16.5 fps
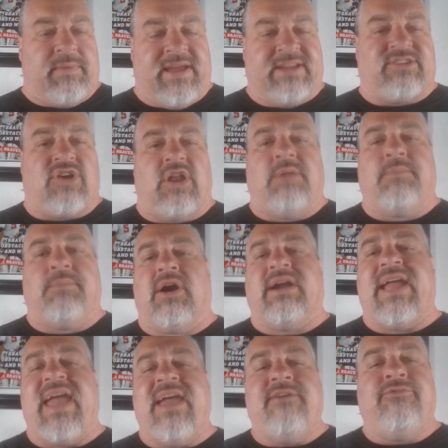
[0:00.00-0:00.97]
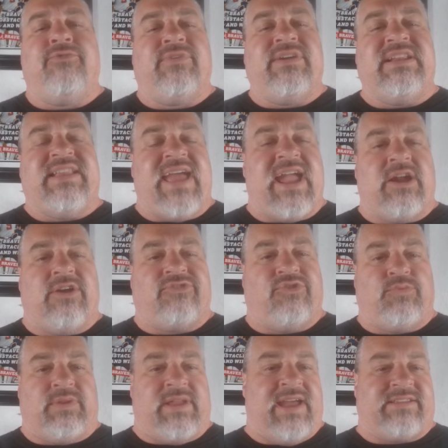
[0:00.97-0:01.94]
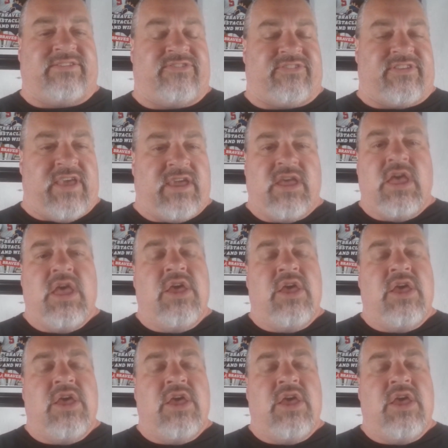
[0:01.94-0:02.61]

I like to call them our everydayers, as we like to say.